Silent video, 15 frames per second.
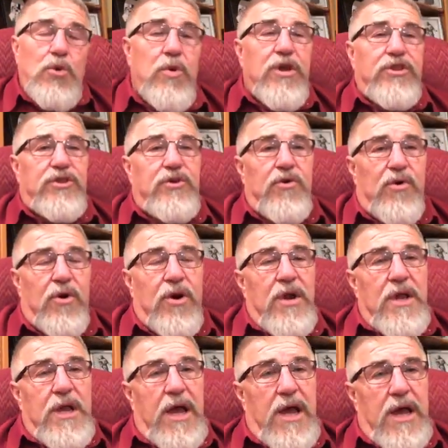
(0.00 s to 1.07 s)
with your,
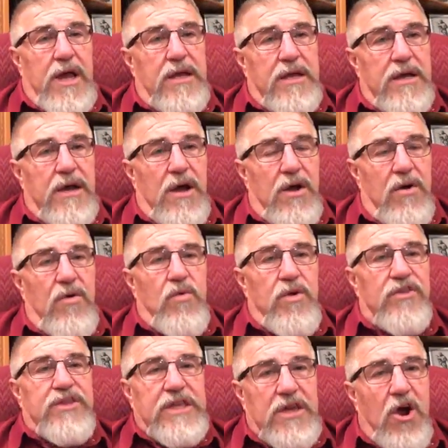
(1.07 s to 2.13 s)
uh, you know,
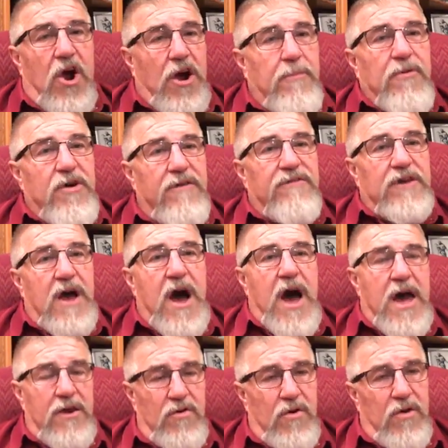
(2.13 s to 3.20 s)
with the armor of
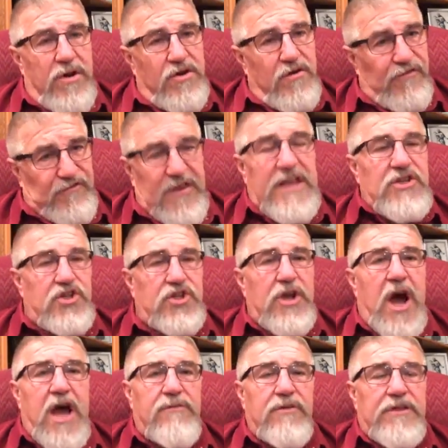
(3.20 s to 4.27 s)
God on, your feet
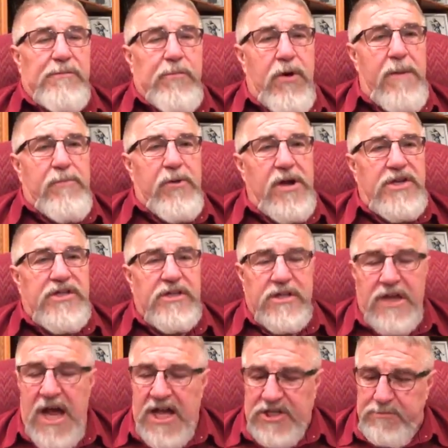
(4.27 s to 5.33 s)
shod with the preparation of
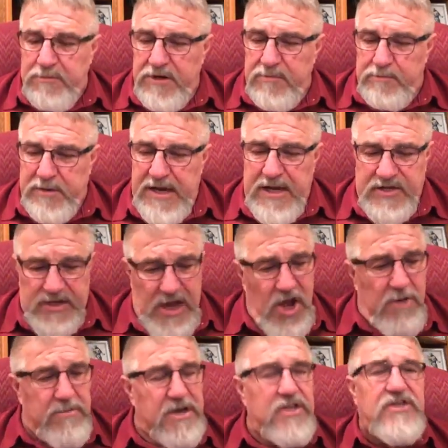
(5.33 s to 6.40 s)
the gospel of peace, the
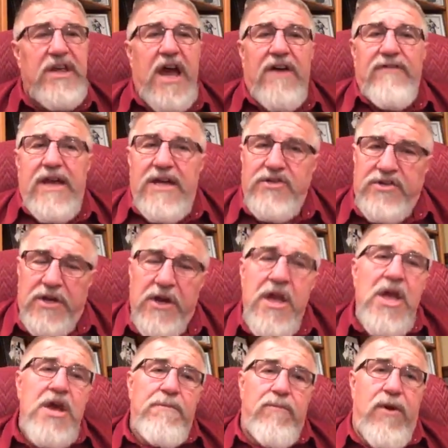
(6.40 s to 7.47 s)
helmet of salvation,
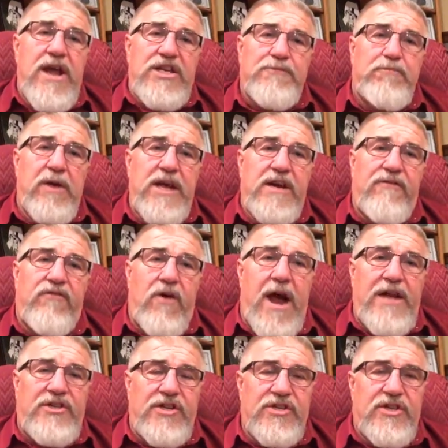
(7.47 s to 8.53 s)
breastplate of
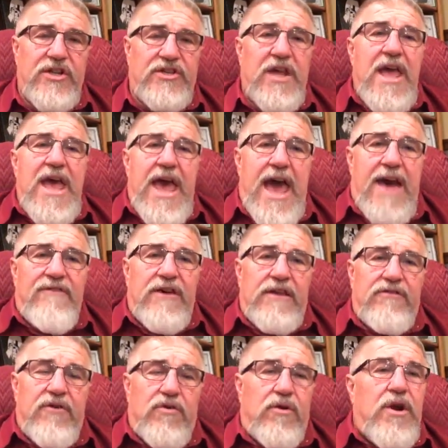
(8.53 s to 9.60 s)
righteousness,
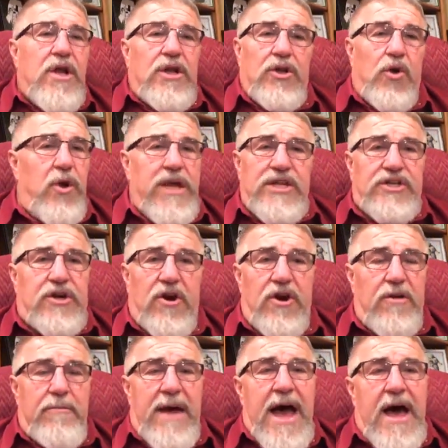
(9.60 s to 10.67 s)
having your loins girt
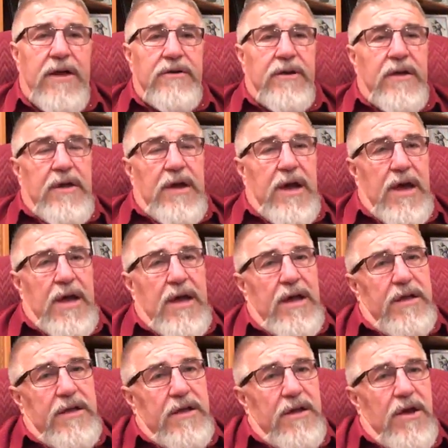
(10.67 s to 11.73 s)
about uh,
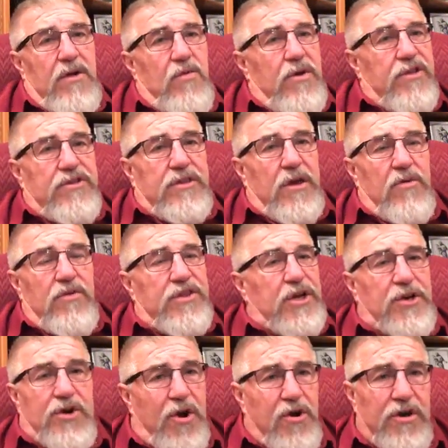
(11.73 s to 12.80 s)
you know, with uh, with a
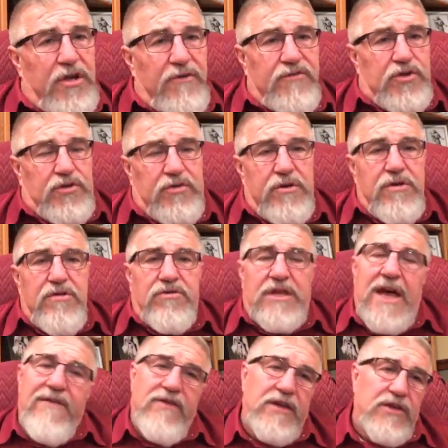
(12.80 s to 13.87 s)
girdle of truth,
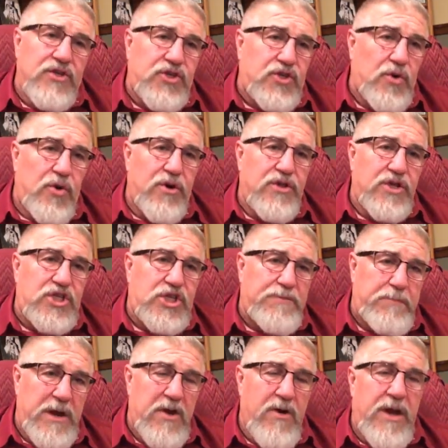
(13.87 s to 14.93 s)
having the sword of the
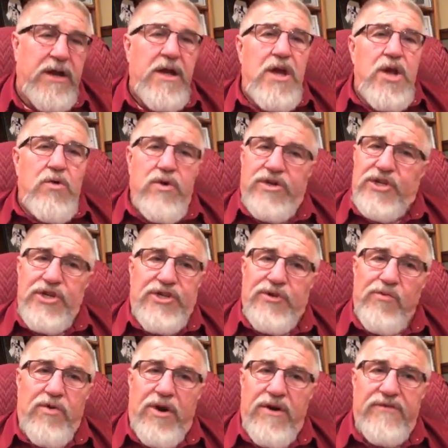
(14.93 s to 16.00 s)
spirit, which is the
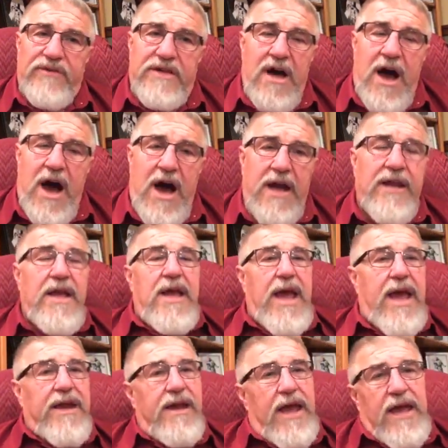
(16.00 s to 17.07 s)
word of God,
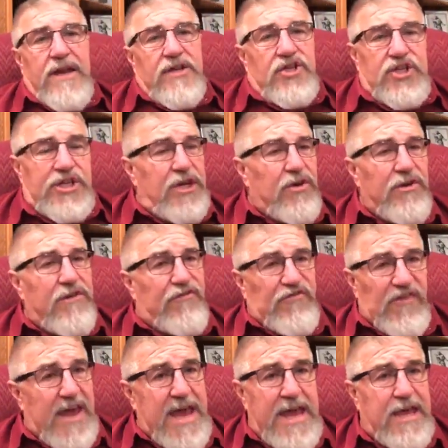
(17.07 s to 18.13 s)
and and a shield of
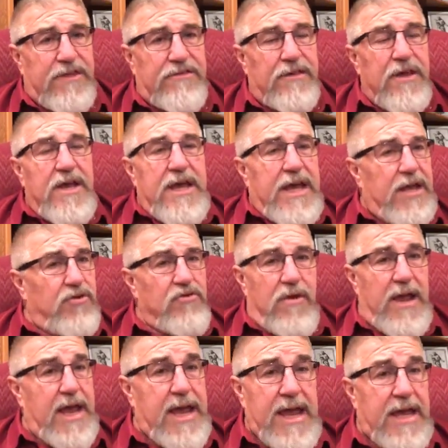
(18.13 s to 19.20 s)
faith in your
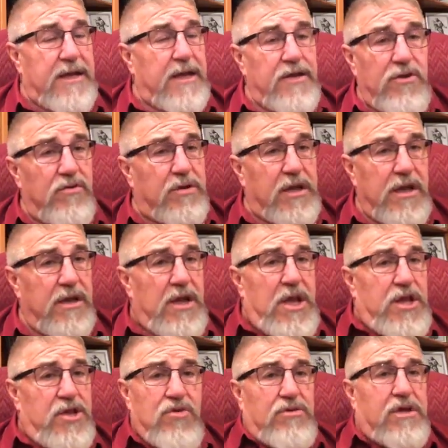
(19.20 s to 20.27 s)
hand and you can
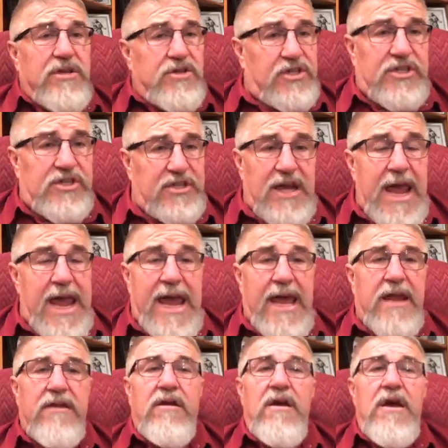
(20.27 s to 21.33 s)
you can
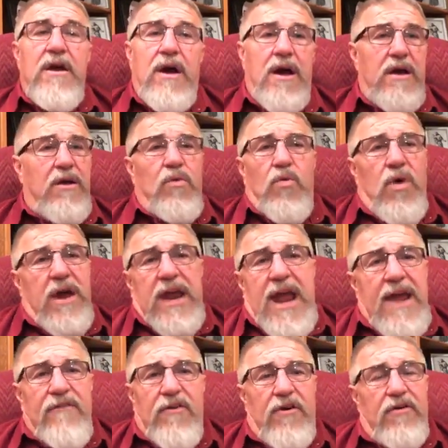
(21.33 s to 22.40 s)
stand uh, uh,
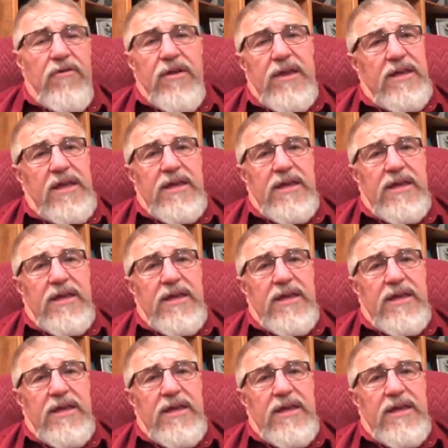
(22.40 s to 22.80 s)
whatever